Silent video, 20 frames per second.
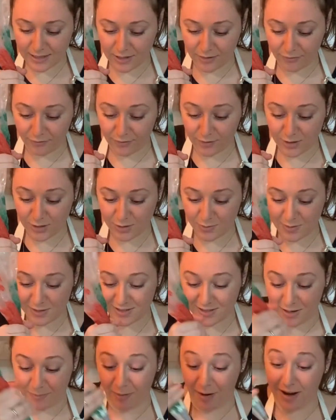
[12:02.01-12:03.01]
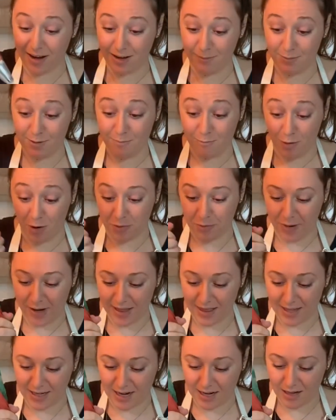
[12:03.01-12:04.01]
The first ones are probably gonna be more
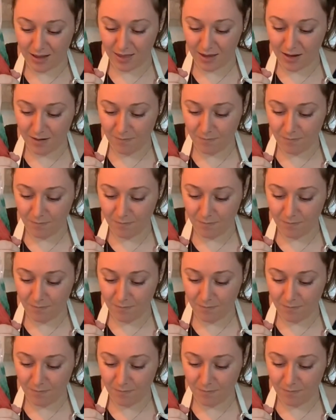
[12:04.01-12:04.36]
white than anything.